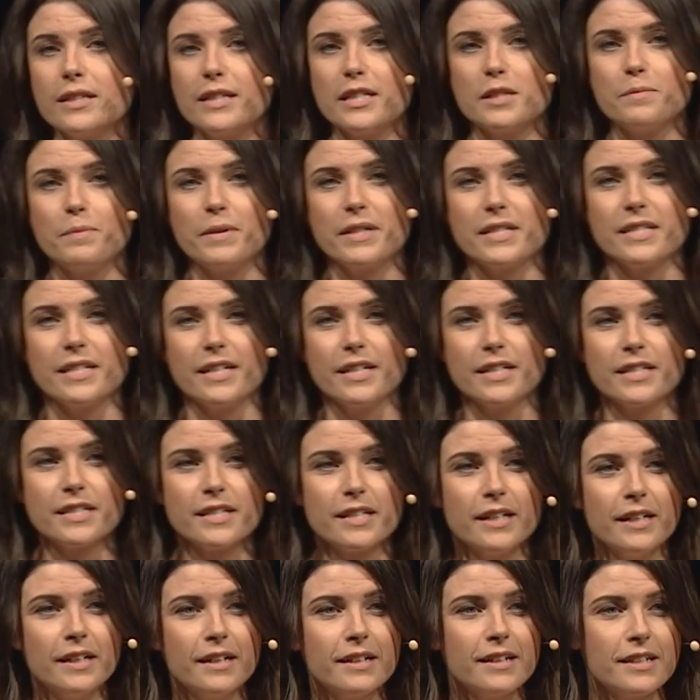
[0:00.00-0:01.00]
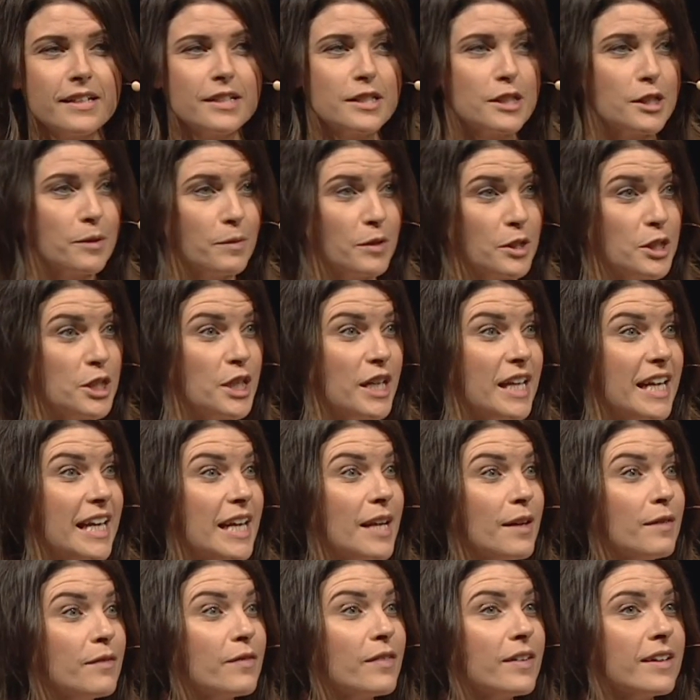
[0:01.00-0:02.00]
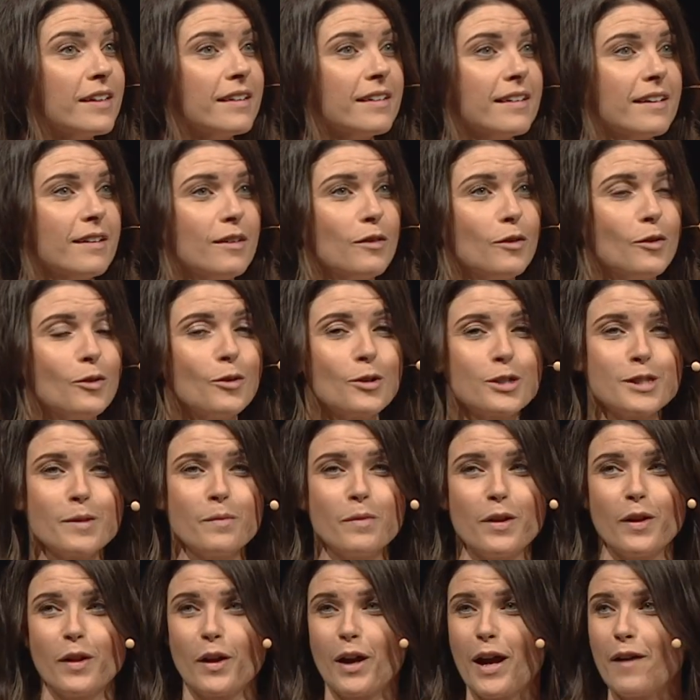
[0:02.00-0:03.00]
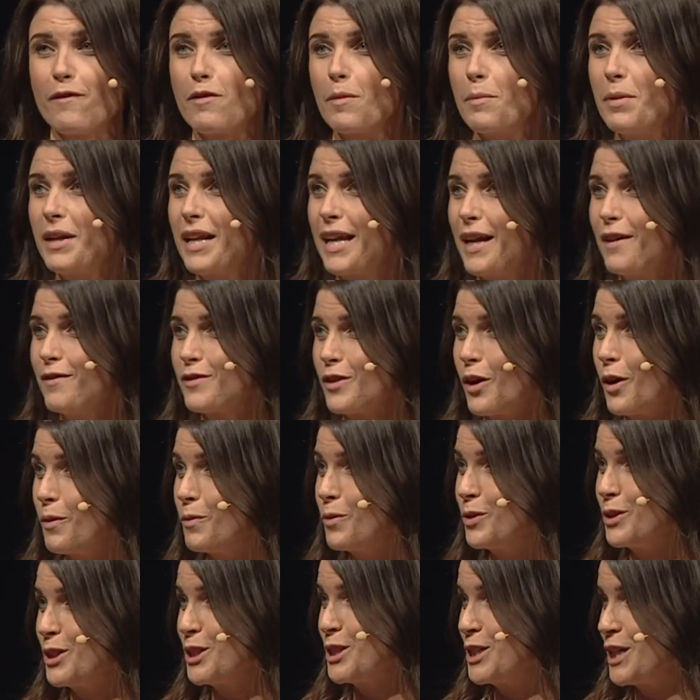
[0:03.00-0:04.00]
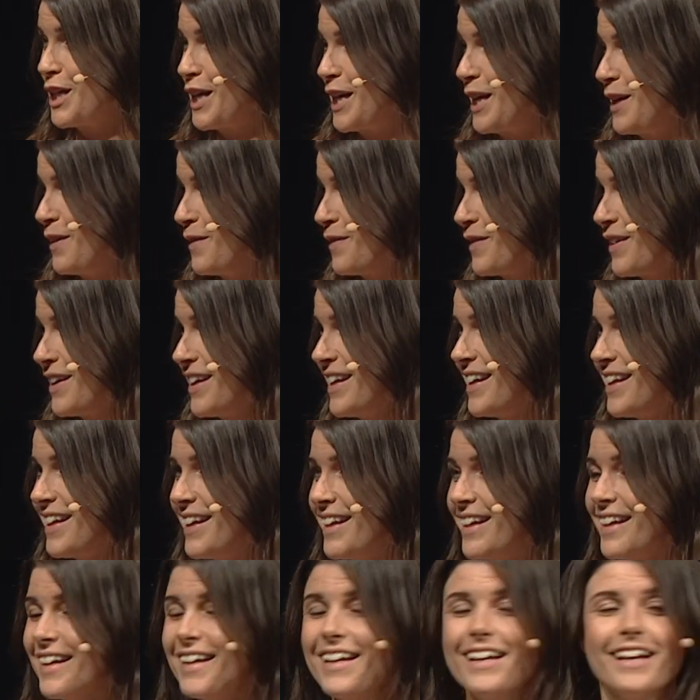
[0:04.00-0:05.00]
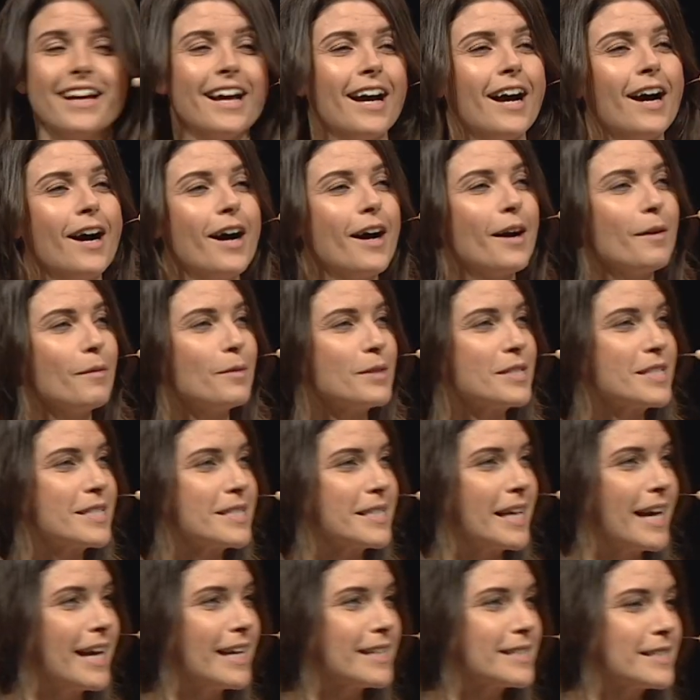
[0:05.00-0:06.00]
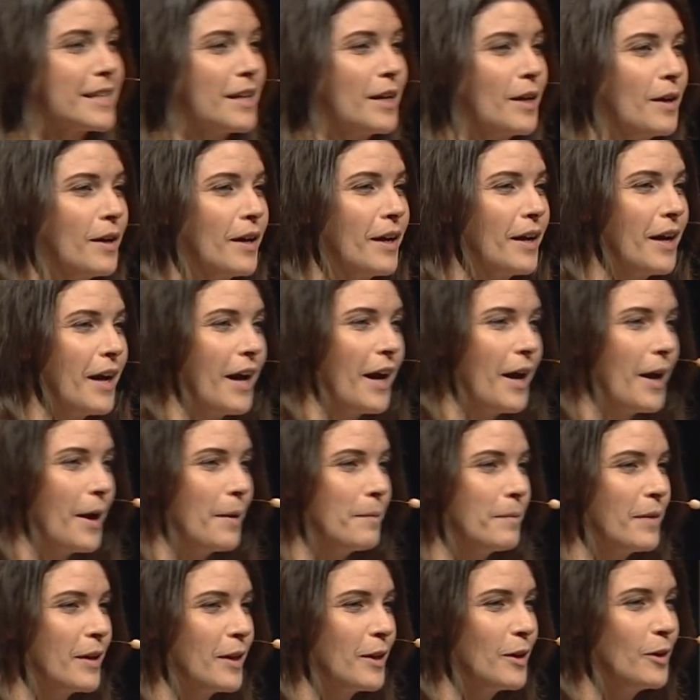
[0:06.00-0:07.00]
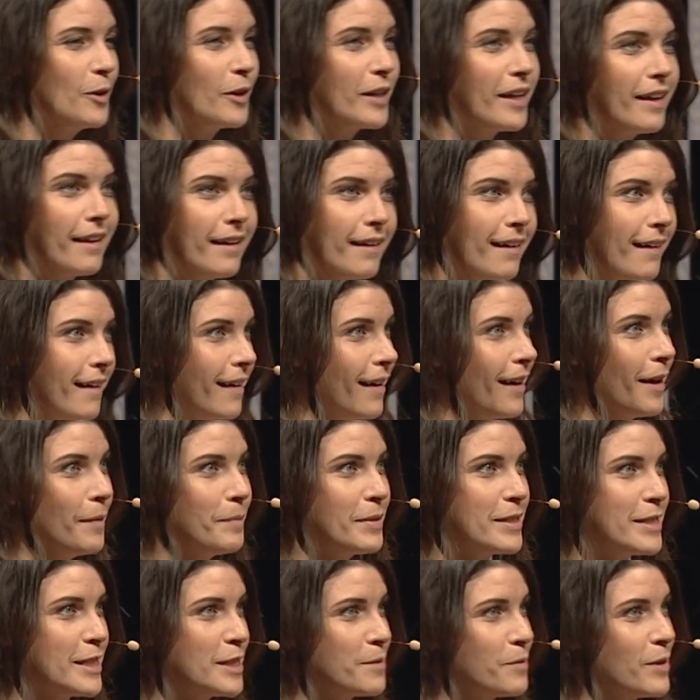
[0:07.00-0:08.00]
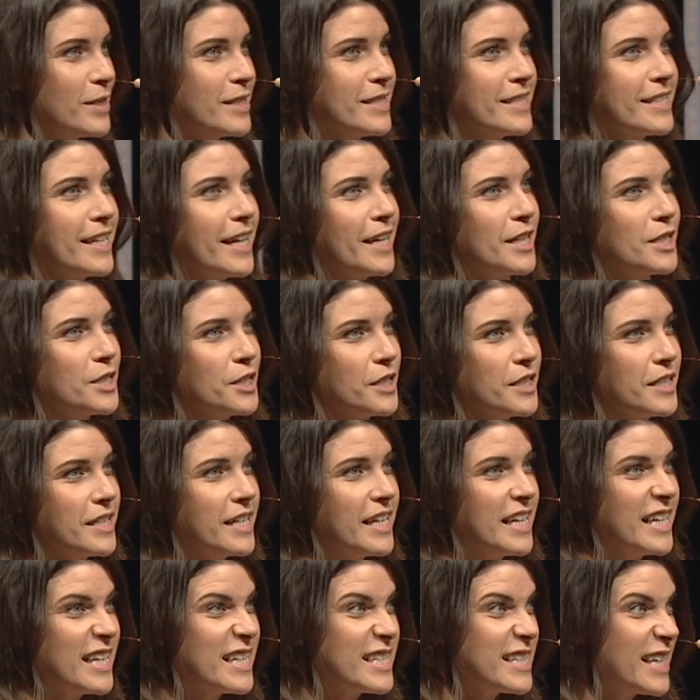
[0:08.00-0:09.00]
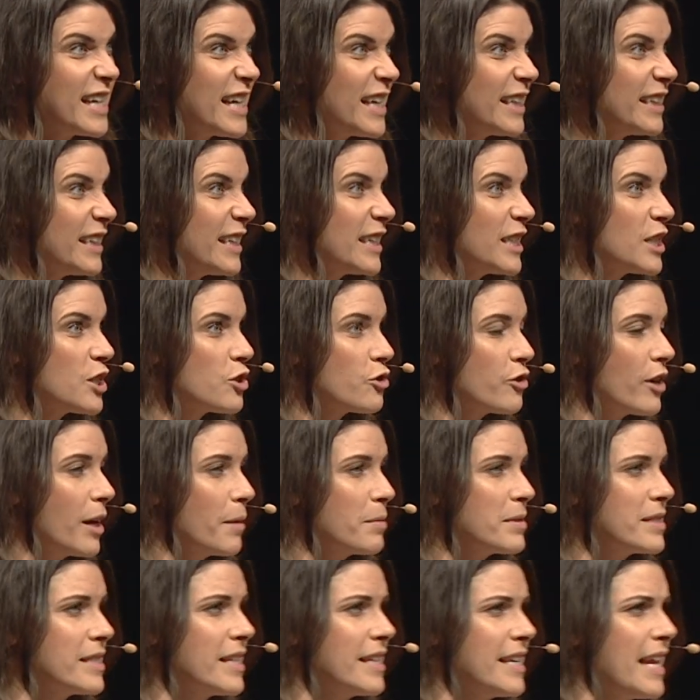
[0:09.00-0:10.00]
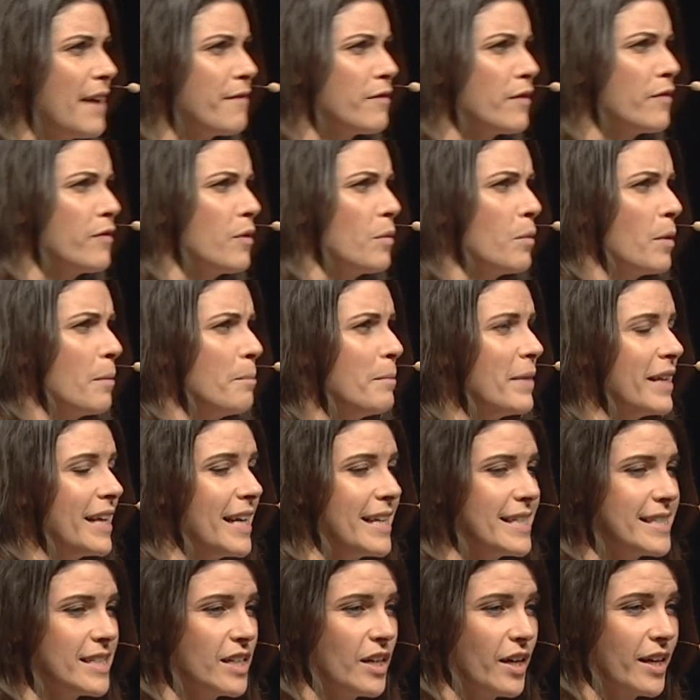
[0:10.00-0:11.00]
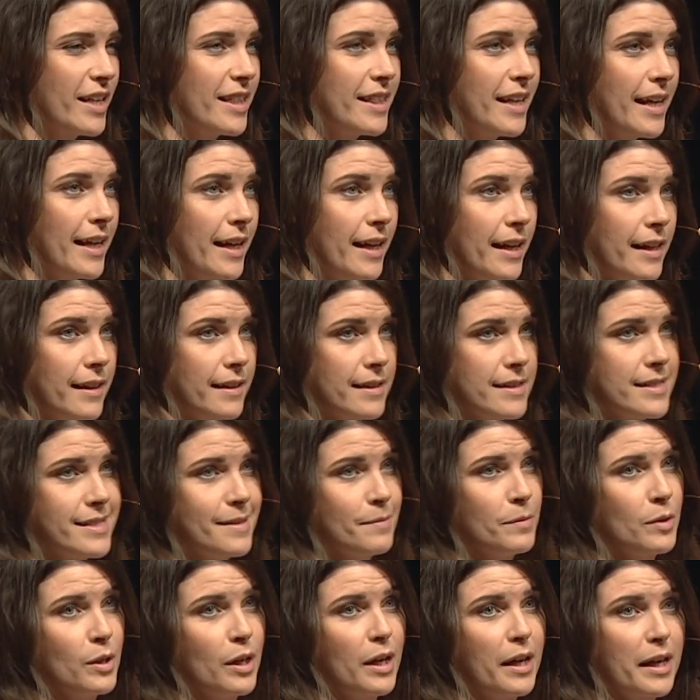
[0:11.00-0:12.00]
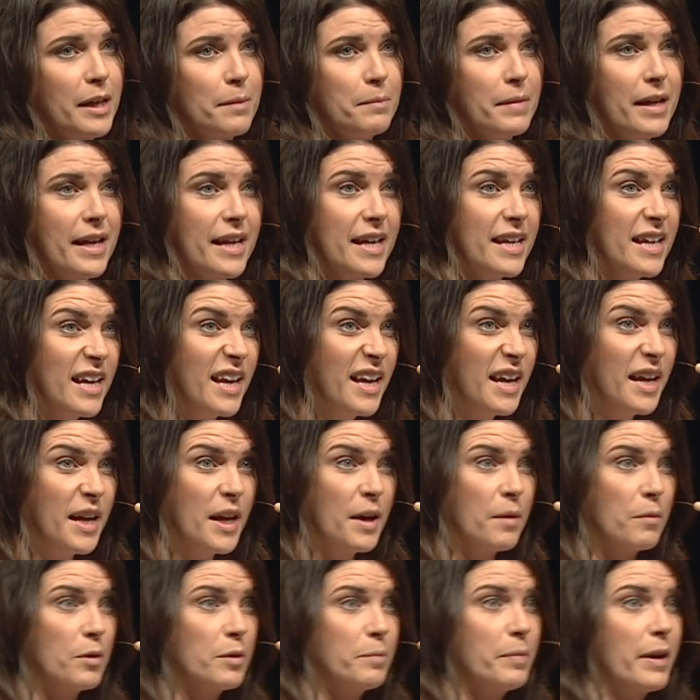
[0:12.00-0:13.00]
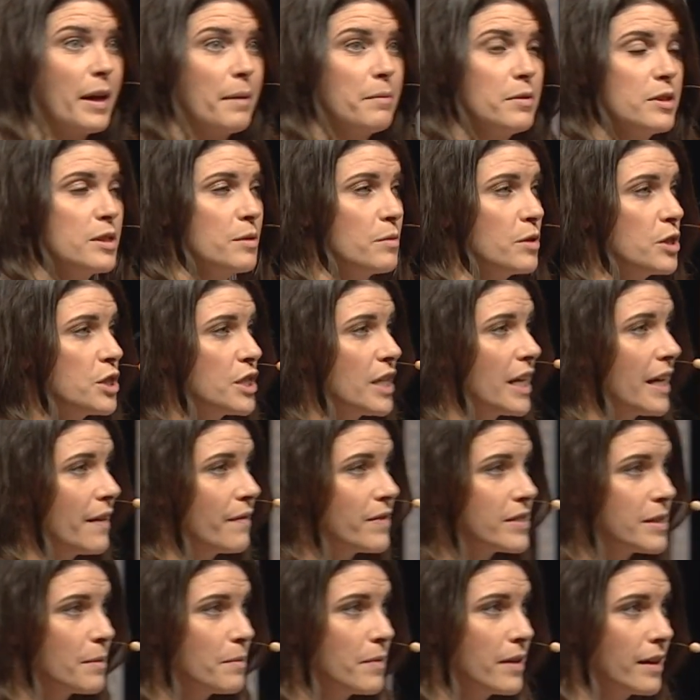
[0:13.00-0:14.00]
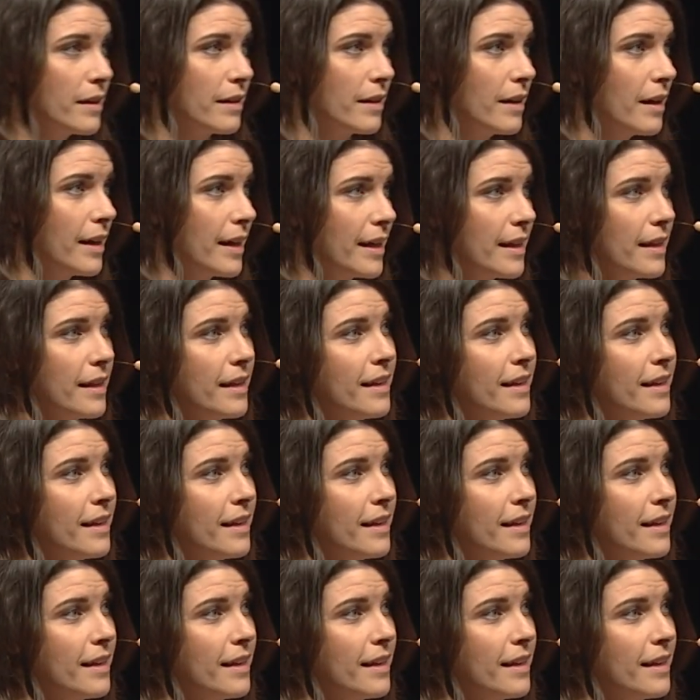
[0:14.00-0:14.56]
this business to achieve, or something I ever believed I would achieve. I was sat looking at a business presentation, seeing these trips. Never for 1 minute did I think that someone like me would be able to achieve something like